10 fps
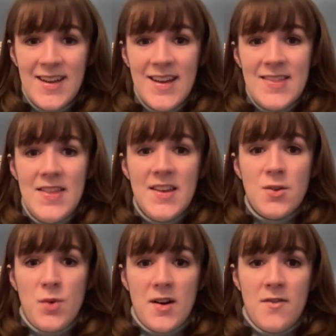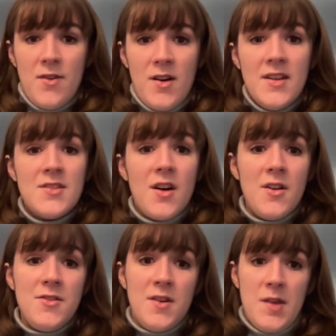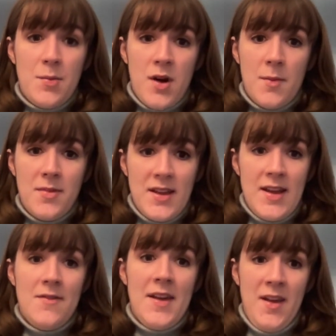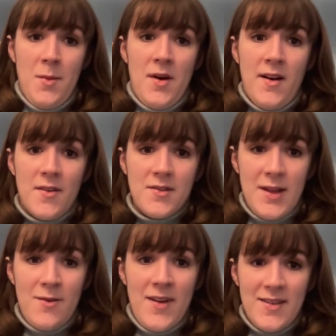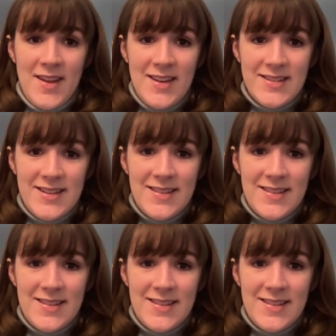This work of art is also the property of the Hilma af Klint Foundation.